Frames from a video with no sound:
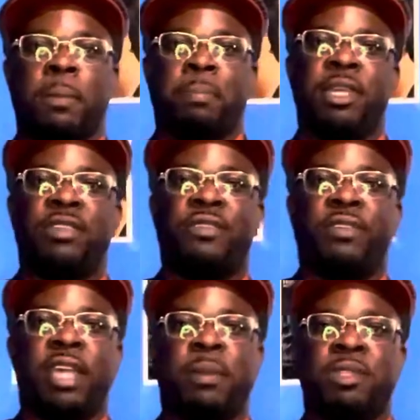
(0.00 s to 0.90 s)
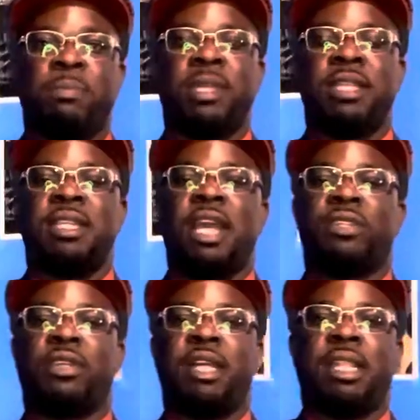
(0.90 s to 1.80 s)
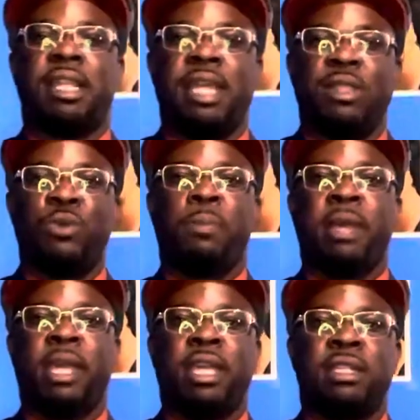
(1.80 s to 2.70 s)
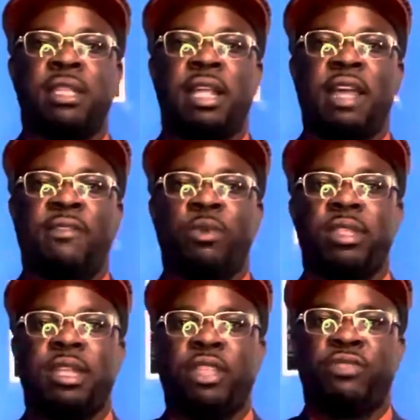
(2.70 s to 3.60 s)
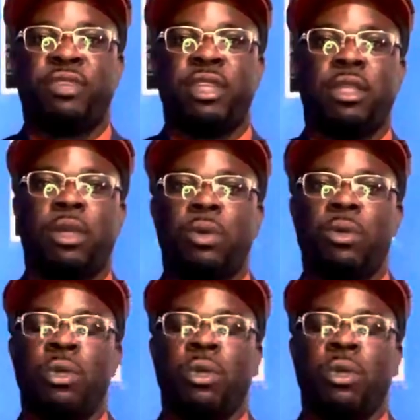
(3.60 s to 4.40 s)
Peace, fam. It's me, Dr. Kalilu, back at you live with another video.